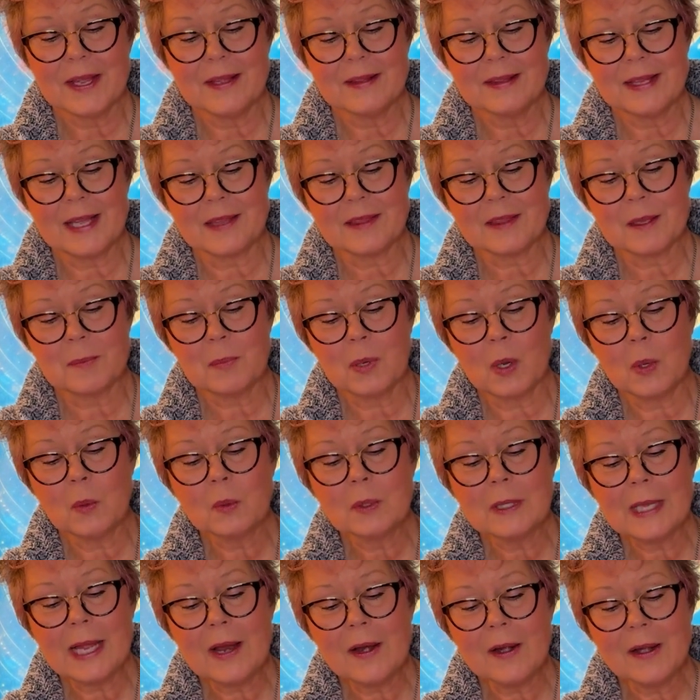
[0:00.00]
that the
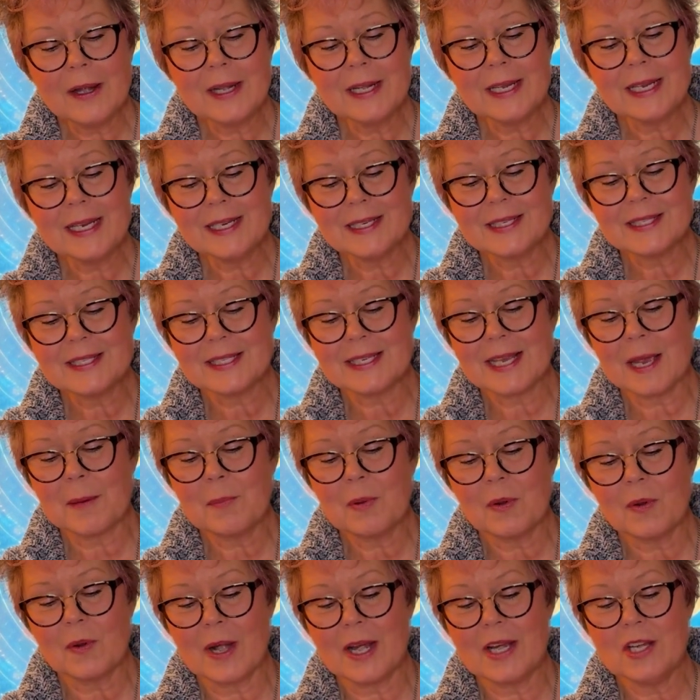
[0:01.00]
polarity and
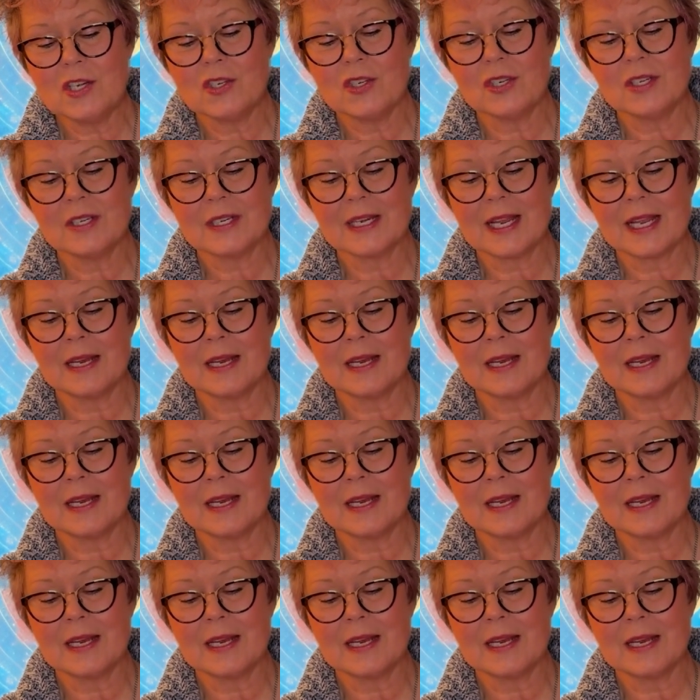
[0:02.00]
separation